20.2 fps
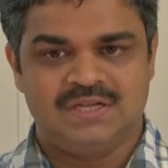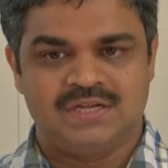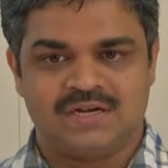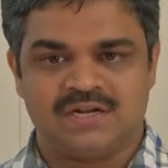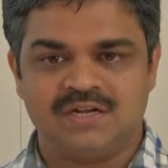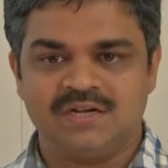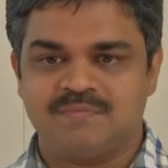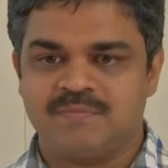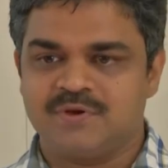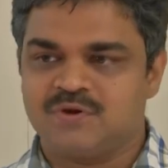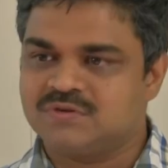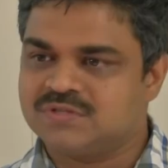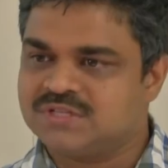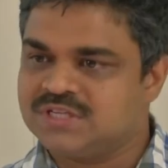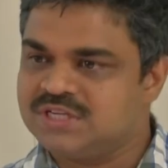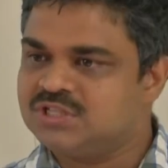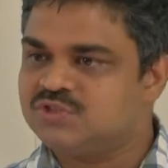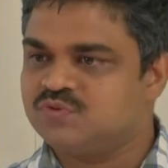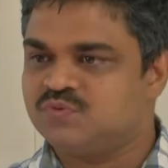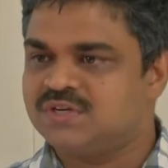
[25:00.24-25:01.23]
right, because
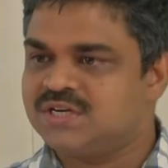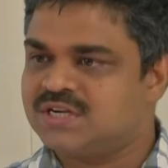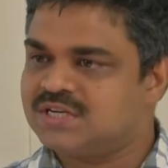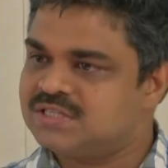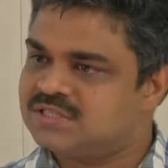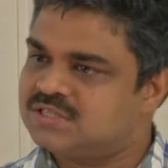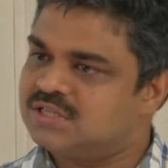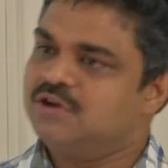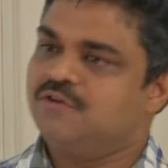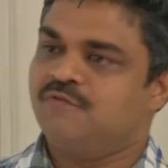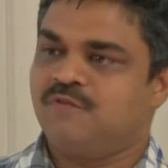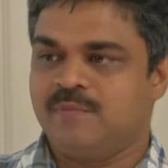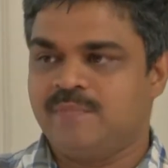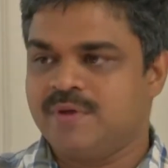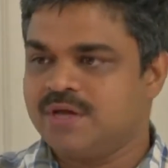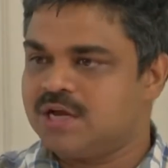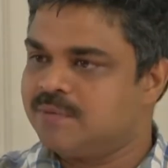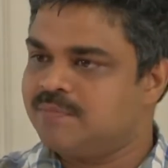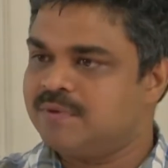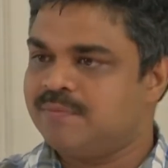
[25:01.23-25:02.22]
each vertex will
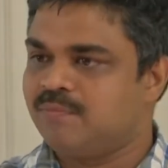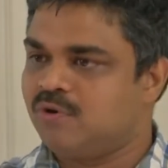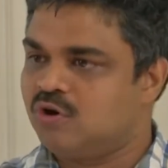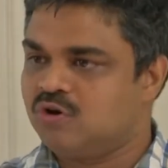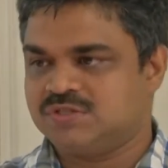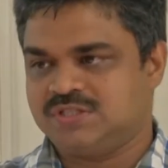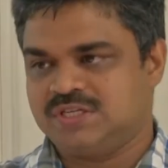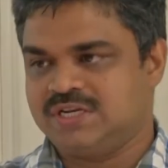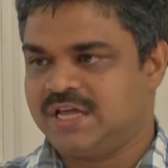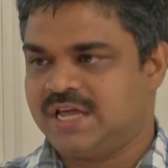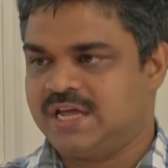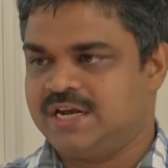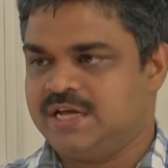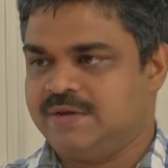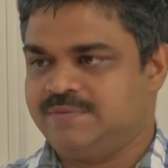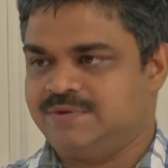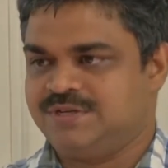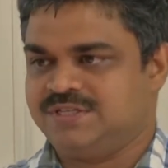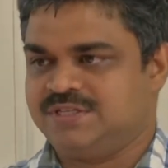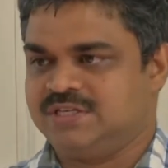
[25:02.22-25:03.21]
become a box in k
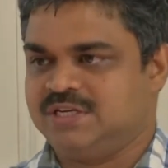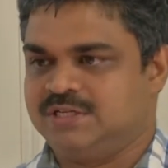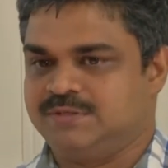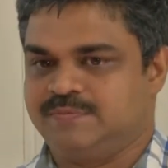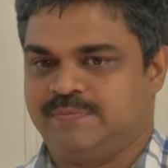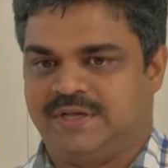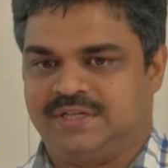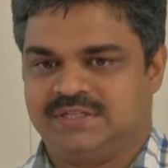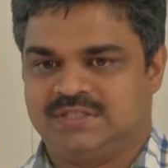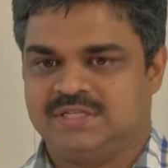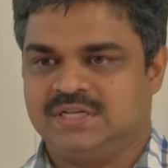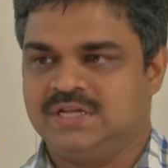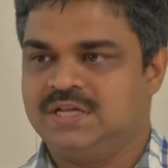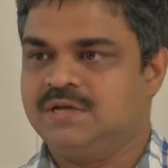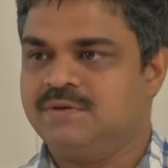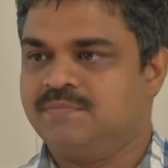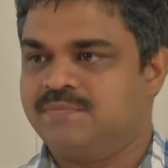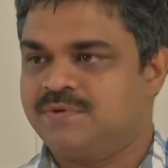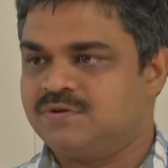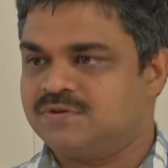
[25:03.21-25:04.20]
dimensional space,
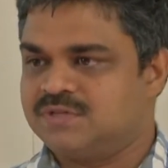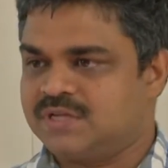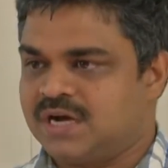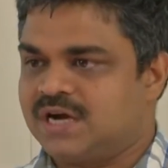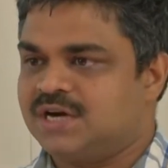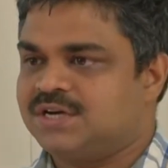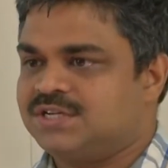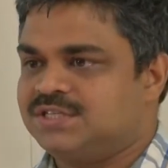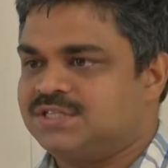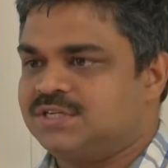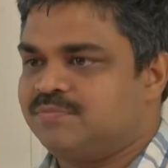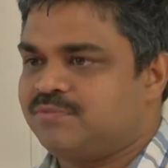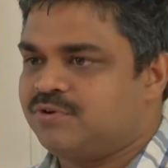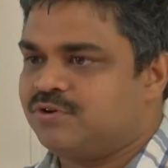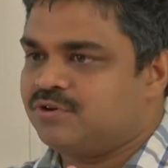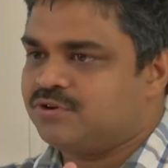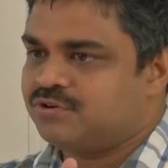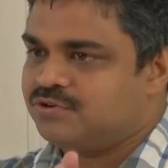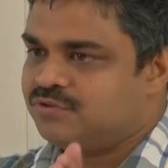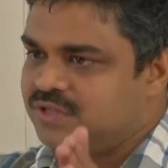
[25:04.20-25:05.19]
because the Cartesian
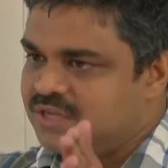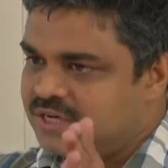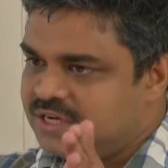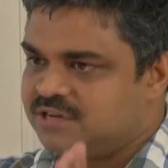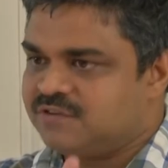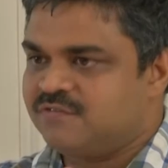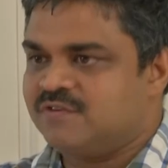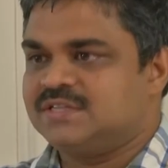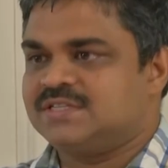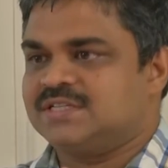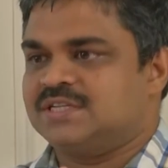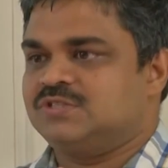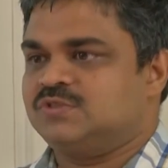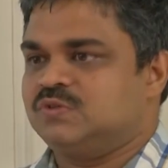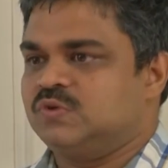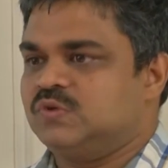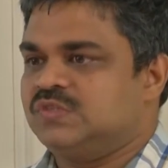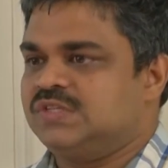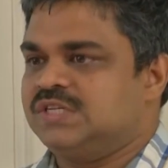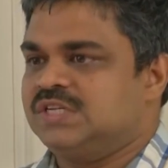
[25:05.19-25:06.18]
product of the intervals
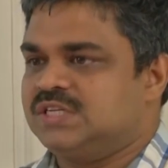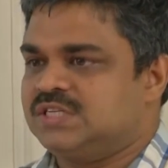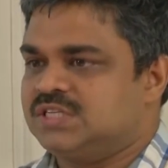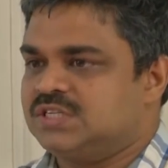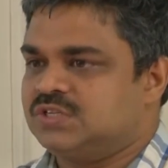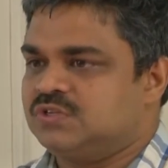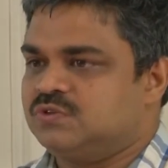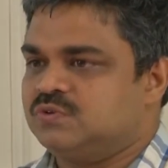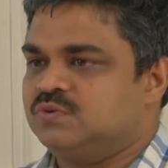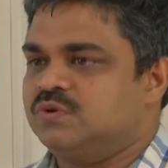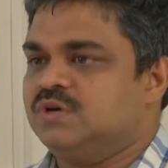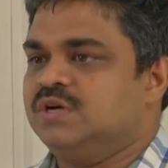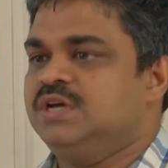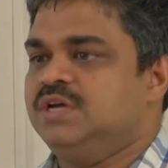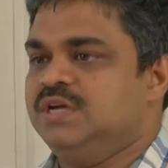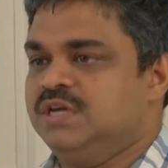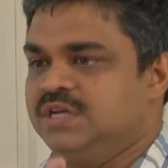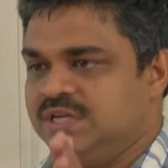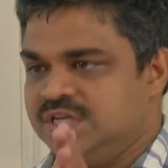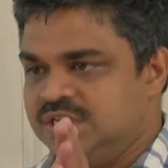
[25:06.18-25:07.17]
associated to
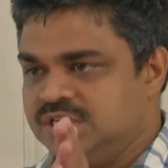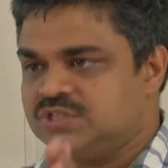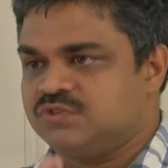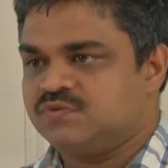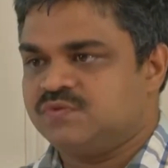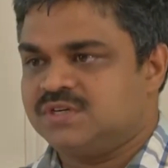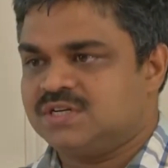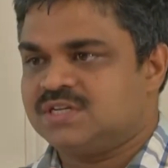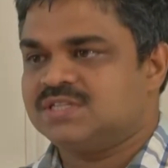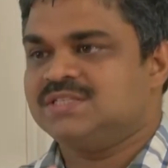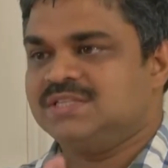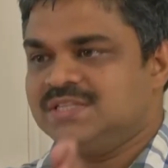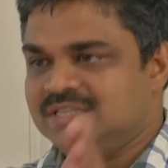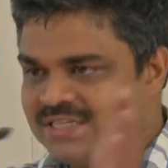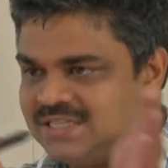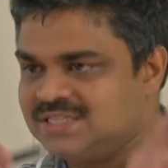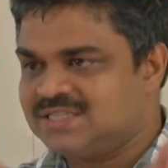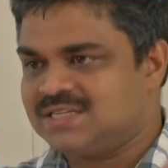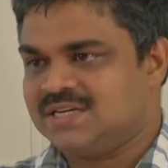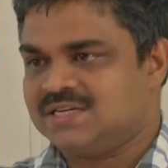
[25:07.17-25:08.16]
each vertex and
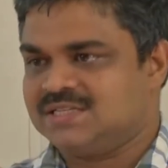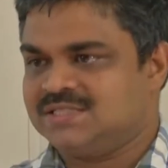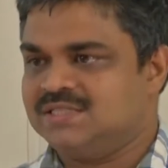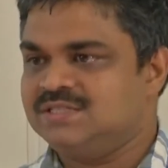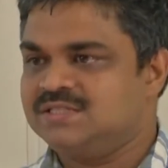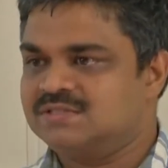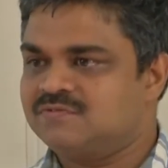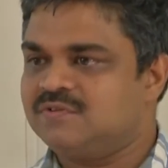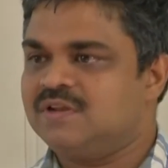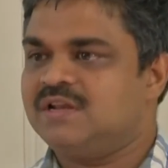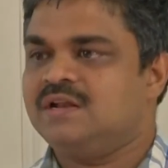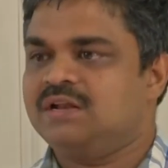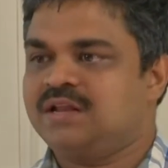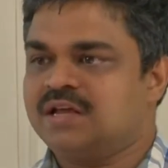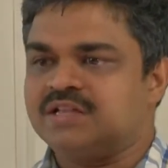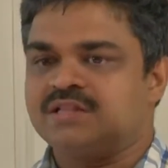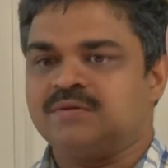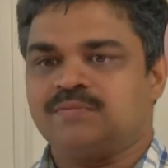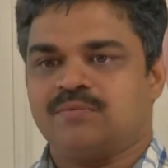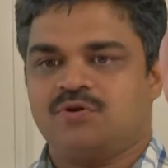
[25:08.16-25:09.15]
each axis will
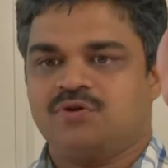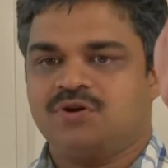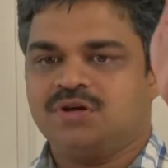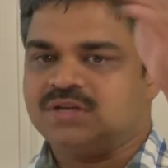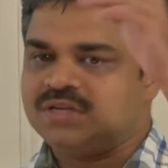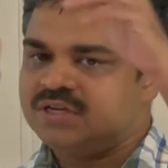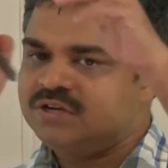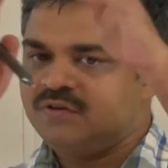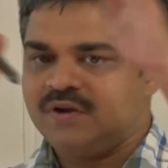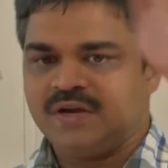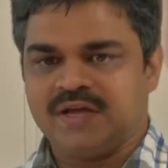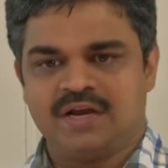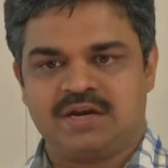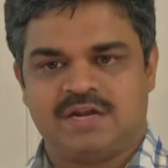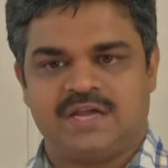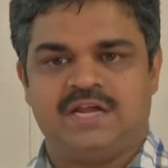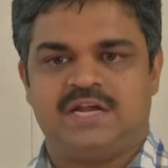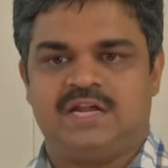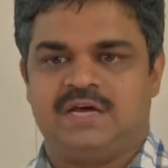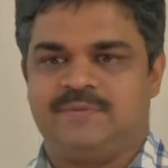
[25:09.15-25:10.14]
take the product and you will get
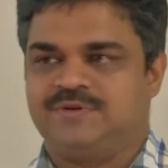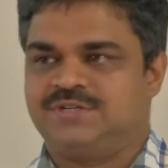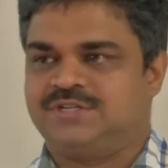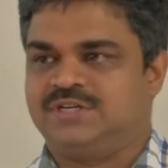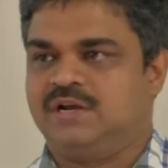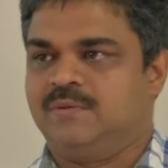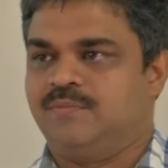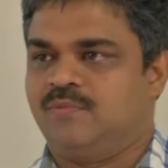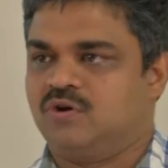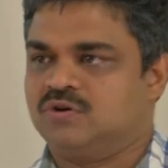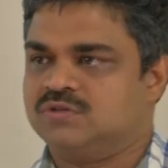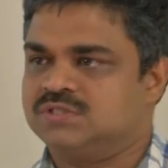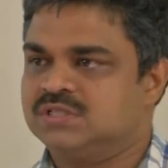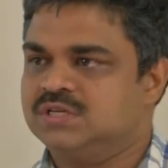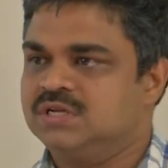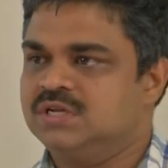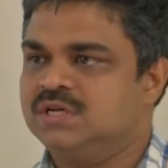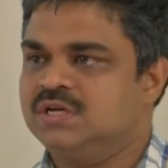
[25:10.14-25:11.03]
k dimensional box.